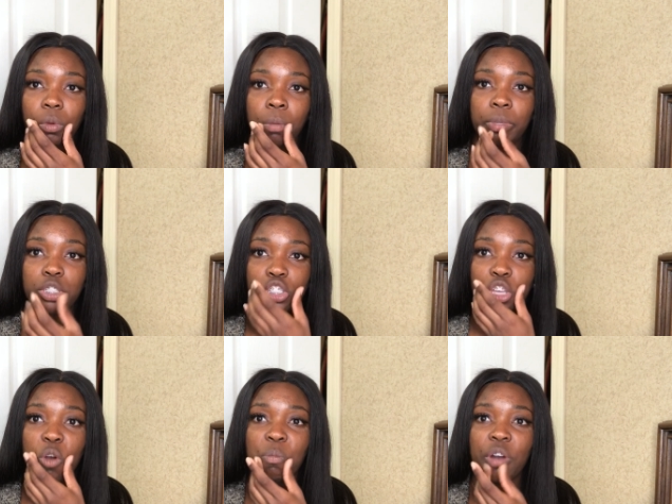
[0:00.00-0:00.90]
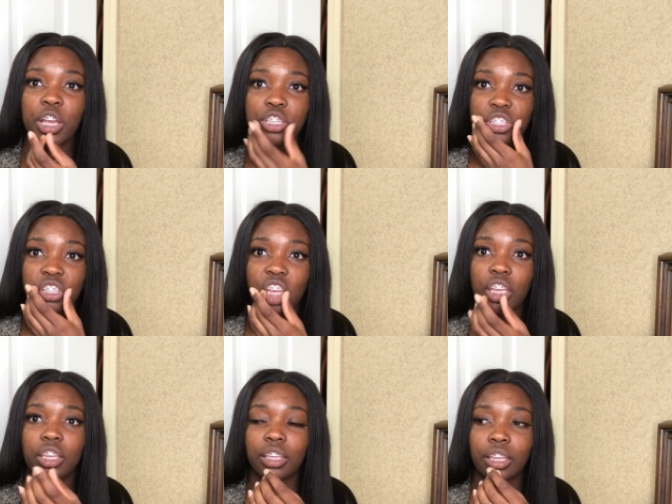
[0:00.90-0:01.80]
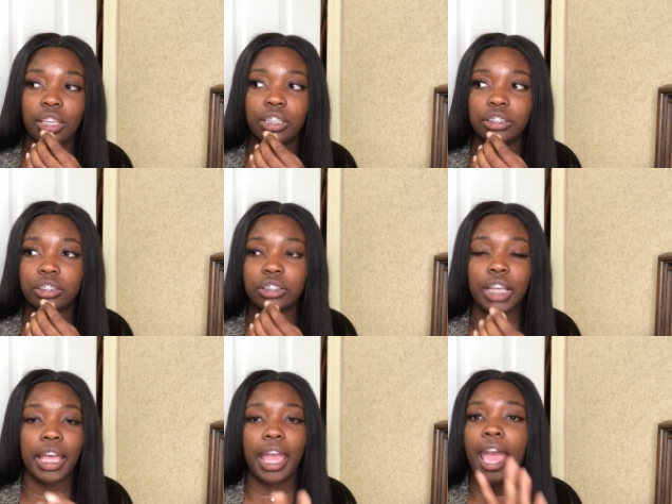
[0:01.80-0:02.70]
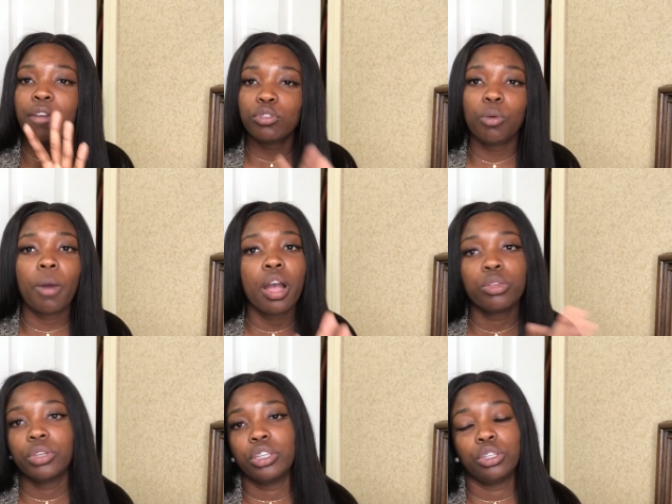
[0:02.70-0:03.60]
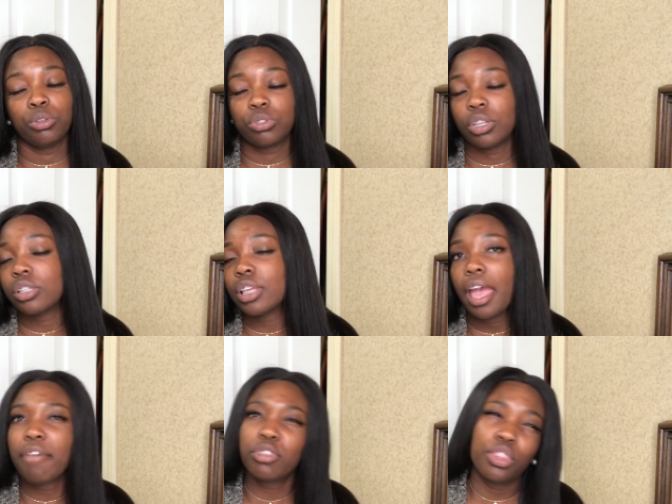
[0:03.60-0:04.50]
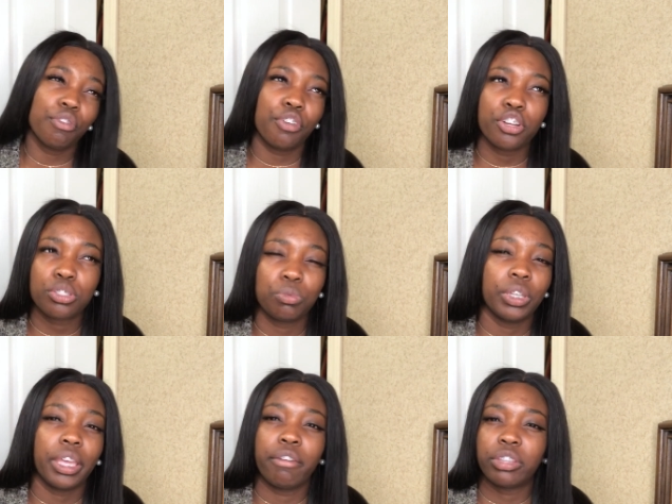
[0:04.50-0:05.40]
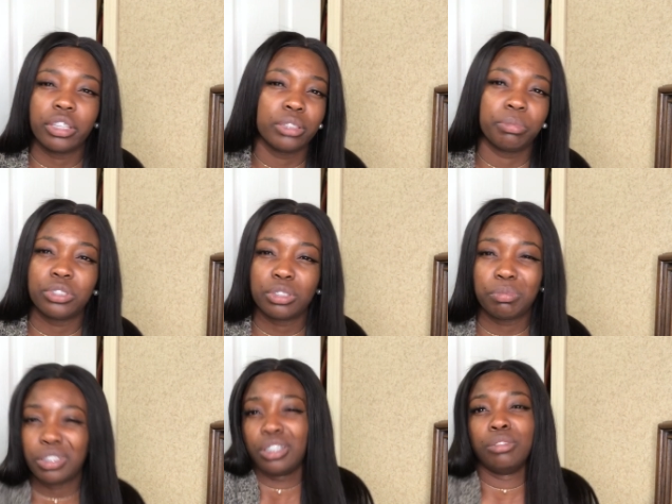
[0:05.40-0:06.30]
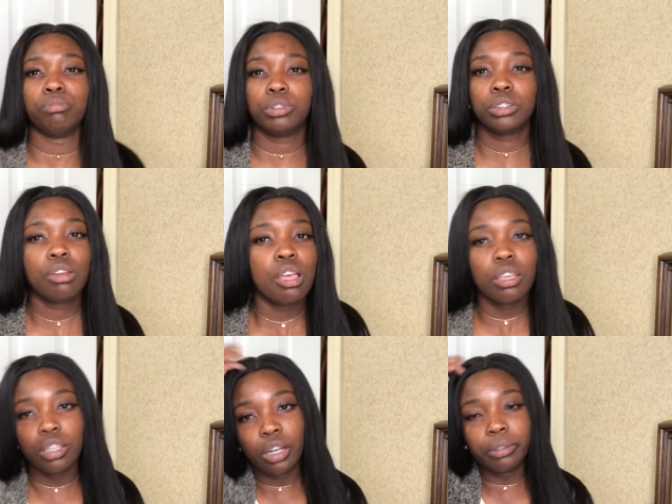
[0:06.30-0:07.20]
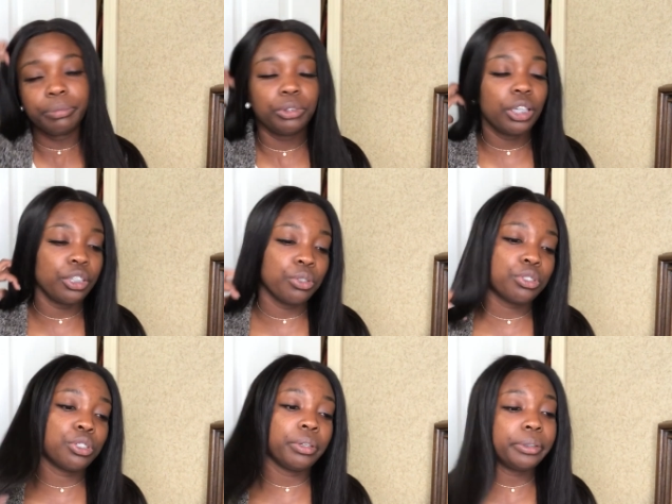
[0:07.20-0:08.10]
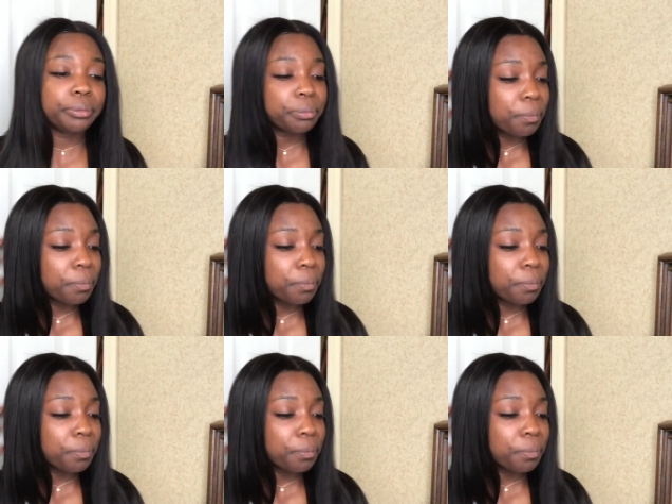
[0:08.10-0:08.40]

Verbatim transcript: it'd be so much like and it's just like after a while you get used to it. I say after the first week everything just becomes you know you get used to it